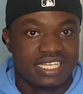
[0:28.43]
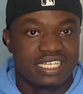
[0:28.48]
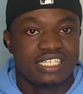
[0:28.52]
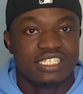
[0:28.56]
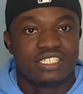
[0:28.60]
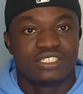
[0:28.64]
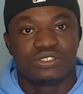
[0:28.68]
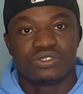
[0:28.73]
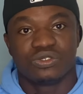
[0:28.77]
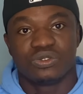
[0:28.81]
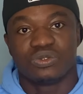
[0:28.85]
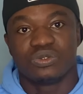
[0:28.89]

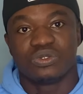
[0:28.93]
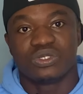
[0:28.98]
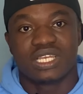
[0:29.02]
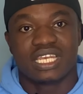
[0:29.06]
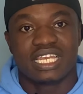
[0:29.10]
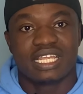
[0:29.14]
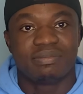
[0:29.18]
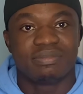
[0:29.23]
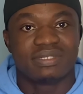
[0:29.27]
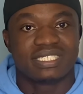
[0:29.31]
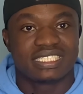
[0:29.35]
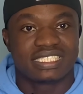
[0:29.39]
So
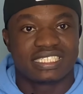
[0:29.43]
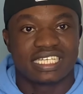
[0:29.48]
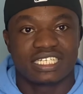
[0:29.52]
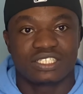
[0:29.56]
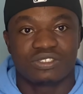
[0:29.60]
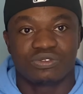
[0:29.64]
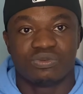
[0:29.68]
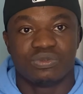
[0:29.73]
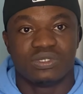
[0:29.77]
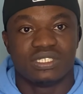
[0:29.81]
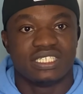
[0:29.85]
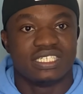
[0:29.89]
let me
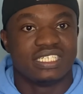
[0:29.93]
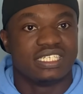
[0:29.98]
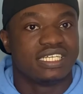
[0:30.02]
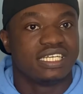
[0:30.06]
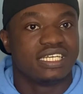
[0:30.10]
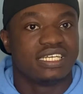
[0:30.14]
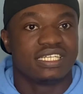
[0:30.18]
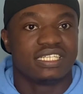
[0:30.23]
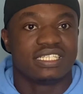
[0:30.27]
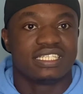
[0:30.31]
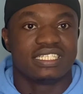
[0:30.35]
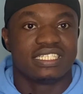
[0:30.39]
start with
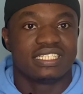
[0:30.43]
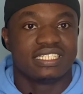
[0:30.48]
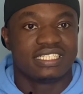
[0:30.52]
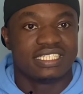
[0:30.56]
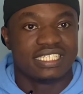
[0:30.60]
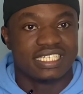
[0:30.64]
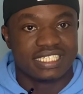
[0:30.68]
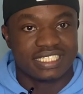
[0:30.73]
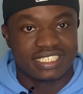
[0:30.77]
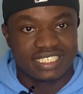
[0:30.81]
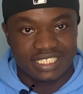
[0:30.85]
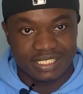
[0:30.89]

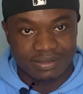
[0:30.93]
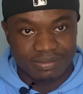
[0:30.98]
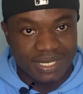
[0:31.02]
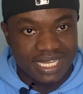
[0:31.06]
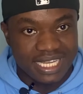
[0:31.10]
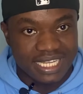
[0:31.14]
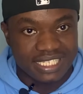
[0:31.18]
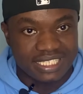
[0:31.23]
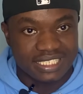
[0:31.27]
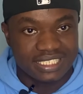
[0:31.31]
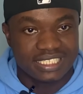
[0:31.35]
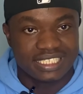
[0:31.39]
the
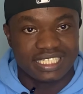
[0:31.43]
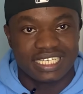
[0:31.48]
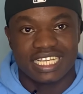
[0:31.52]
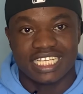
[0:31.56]
cement,